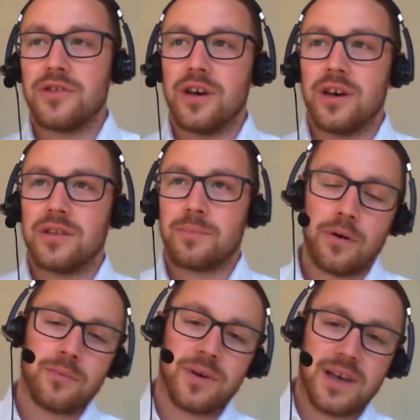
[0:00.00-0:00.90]
The
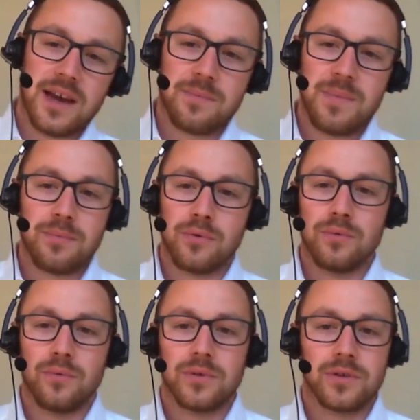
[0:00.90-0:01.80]
problem with that is
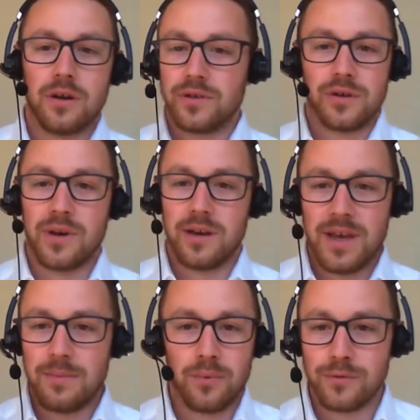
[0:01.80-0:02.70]
people don't do it.
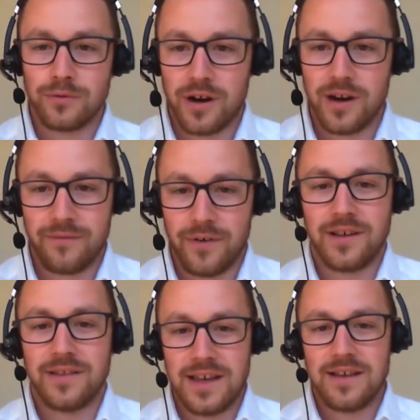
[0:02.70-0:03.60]
People will try and
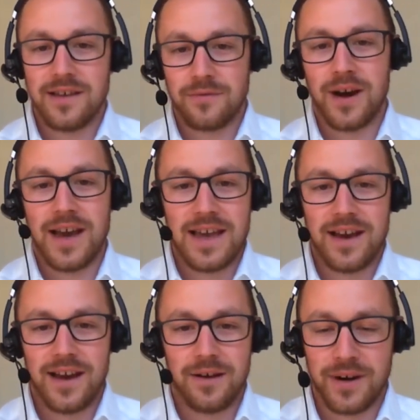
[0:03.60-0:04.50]
find the easiest
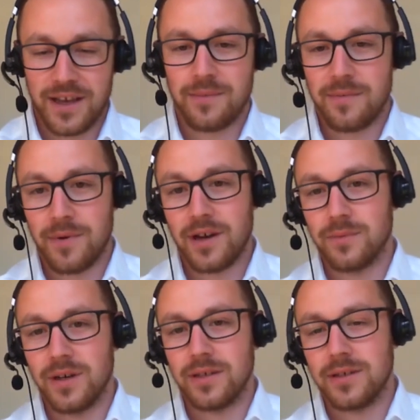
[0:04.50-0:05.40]
way when it comes to
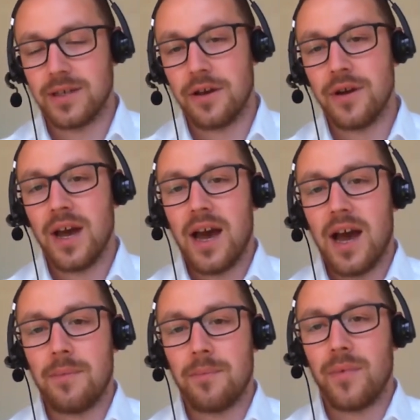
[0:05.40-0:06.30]
passwords. So
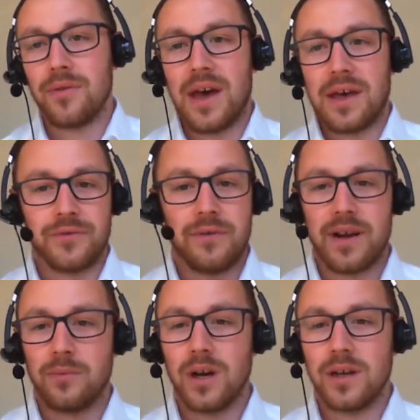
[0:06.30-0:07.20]
that 3
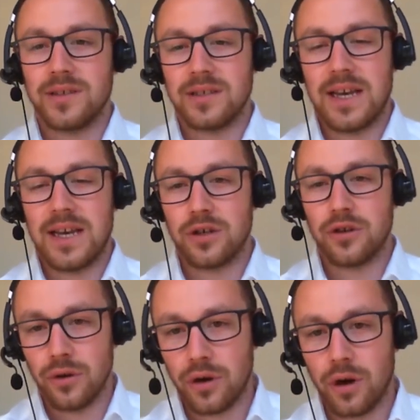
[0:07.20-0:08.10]
random words is a
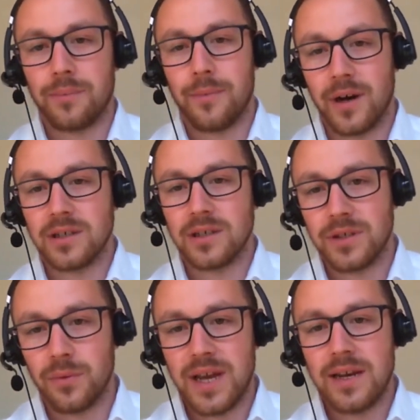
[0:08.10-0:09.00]
good compromise
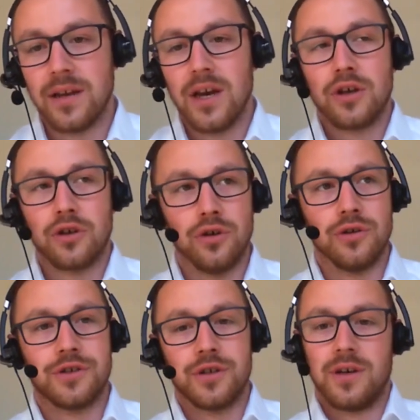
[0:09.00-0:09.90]
between
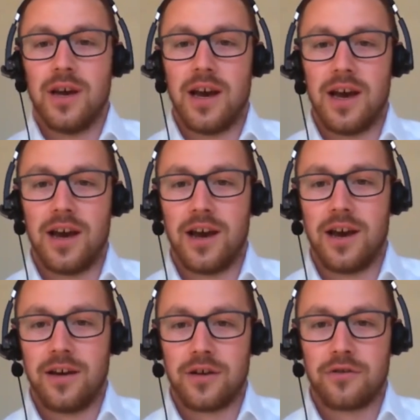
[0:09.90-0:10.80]
good
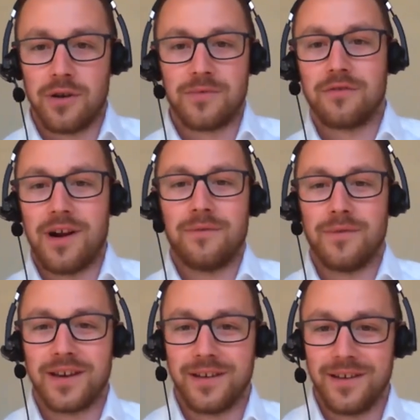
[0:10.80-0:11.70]

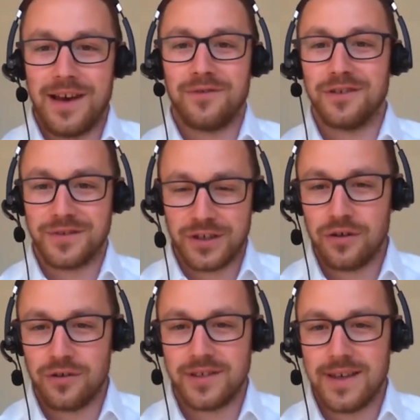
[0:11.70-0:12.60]
cryptographic level of
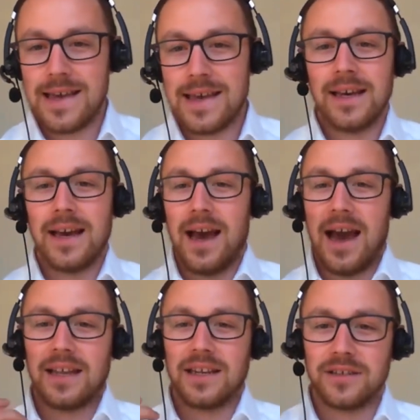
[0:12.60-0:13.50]
security
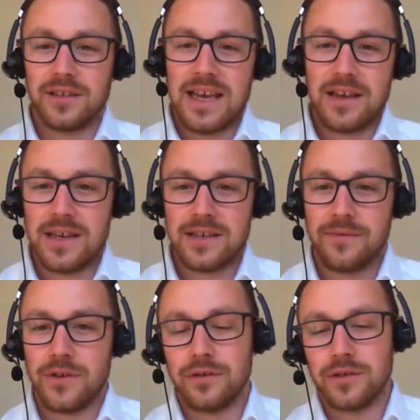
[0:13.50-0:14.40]
and ease
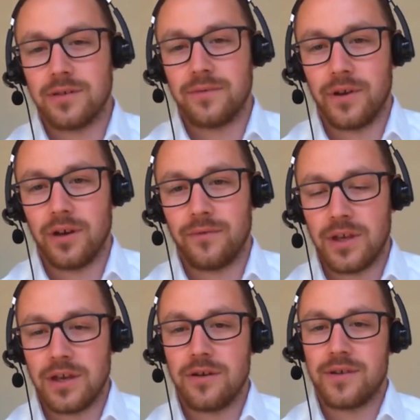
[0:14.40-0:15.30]
of use for
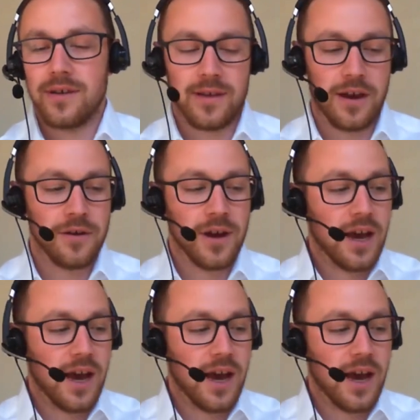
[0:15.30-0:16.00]
the user. So